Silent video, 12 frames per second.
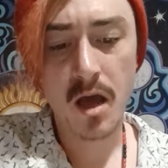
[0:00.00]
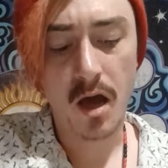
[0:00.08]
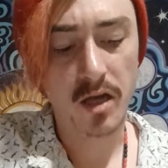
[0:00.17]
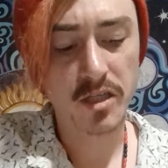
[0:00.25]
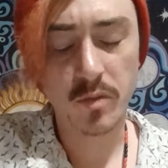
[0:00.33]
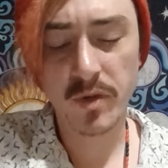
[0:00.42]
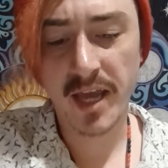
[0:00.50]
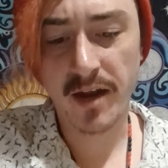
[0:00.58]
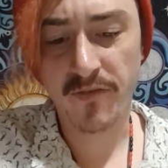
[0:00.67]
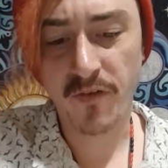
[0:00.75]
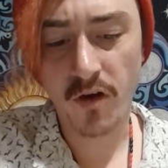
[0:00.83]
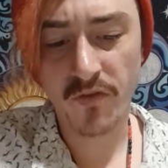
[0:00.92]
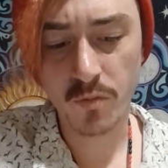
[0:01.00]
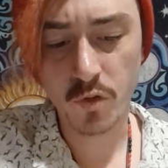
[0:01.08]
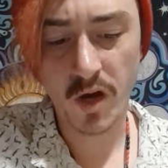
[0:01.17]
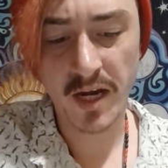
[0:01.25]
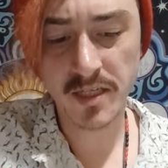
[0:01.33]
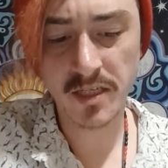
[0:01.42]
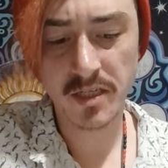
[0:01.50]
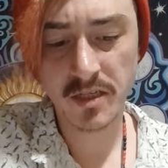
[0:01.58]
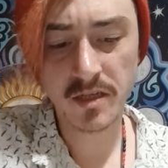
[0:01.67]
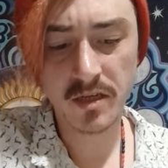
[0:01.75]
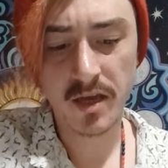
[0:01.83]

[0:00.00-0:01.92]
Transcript: Uh, somebody had a fall from grace